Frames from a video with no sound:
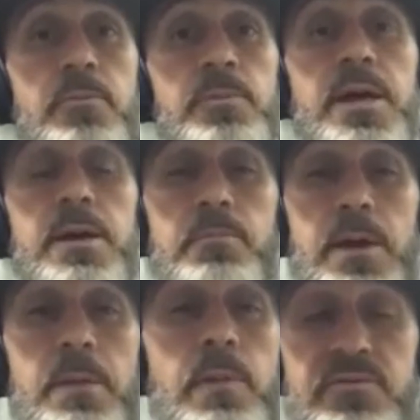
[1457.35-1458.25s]
for me in
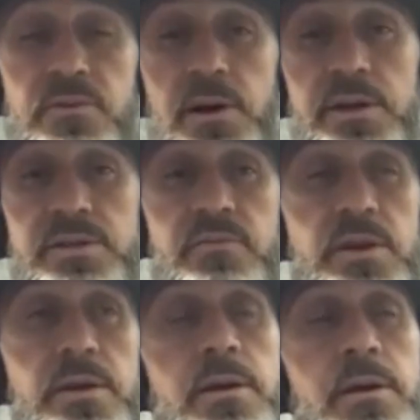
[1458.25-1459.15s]
my
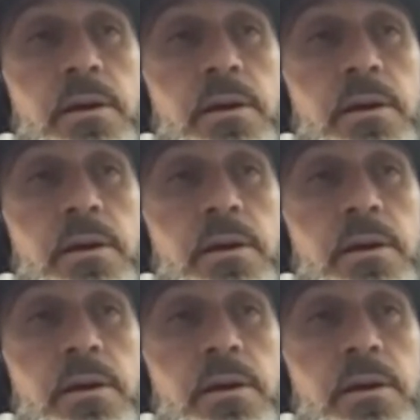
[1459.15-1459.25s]
philosophy